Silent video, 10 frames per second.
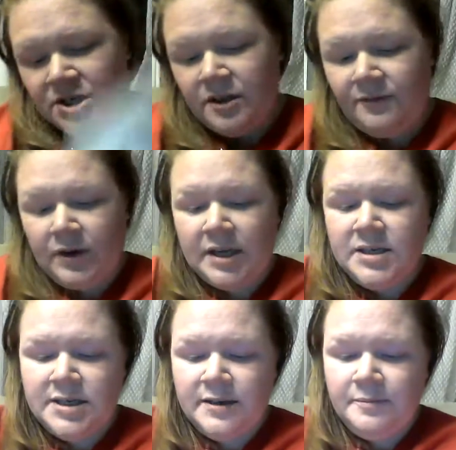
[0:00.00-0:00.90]
to the
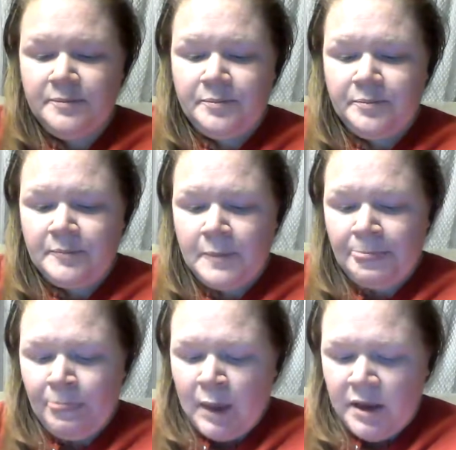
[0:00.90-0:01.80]
front.
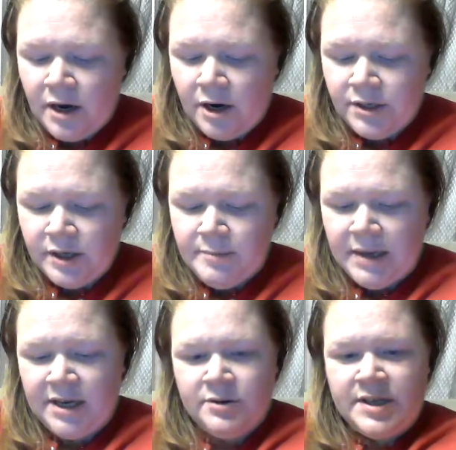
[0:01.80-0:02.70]
Our young
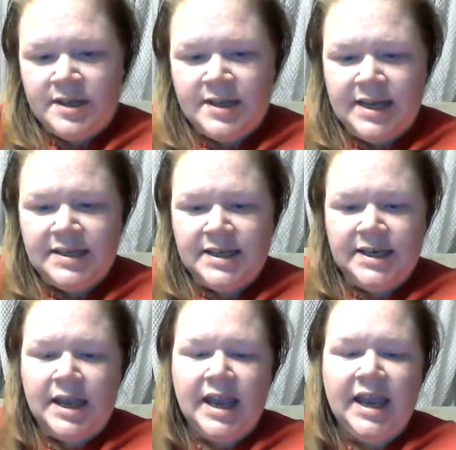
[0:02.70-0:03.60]
man who says
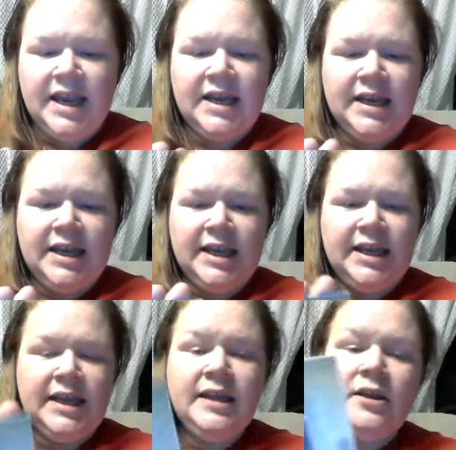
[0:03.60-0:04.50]
1880